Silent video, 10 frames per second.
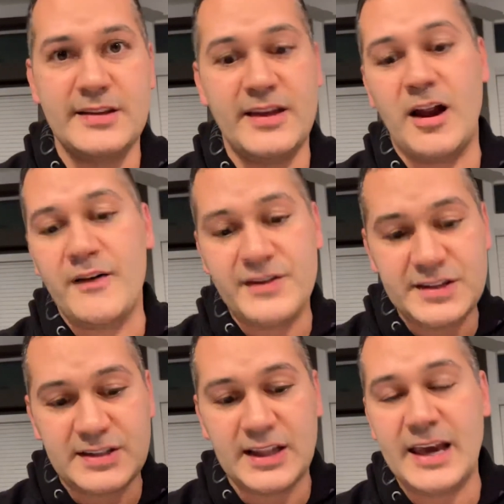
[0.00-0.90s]
And then
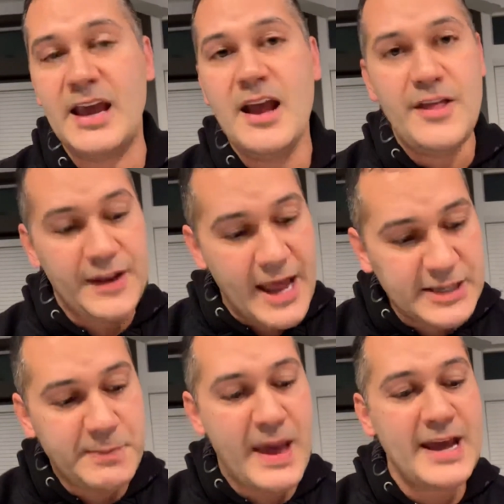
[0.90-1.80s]
obviously the
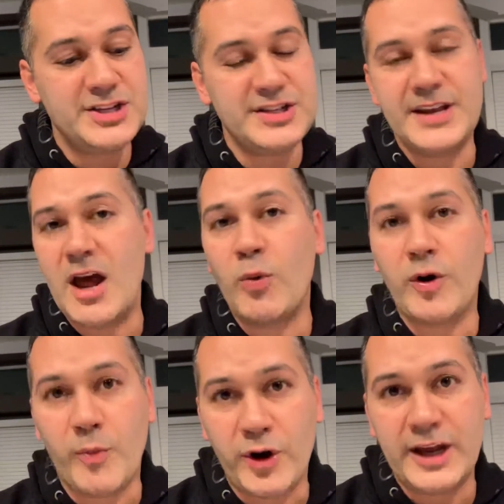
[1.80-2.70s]
next page is the
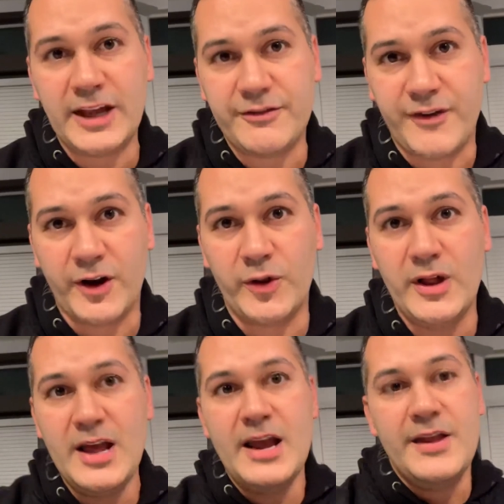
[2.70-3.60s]
network marketing funnel.